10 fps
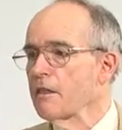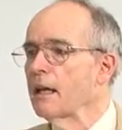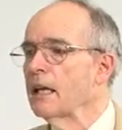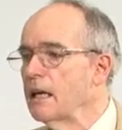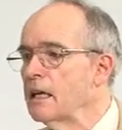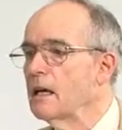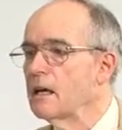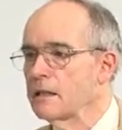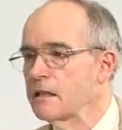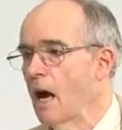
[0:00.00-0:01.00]
that
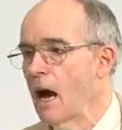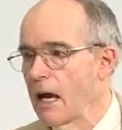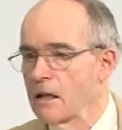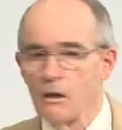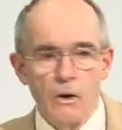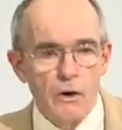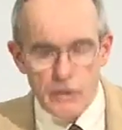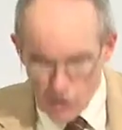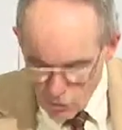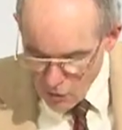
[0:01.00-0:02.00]
he died
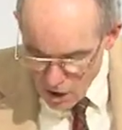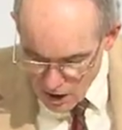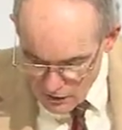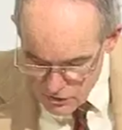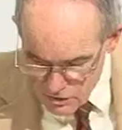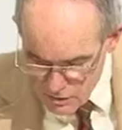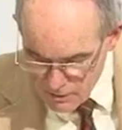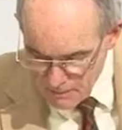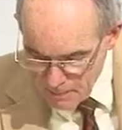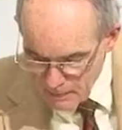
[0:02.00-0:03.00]
on the cross.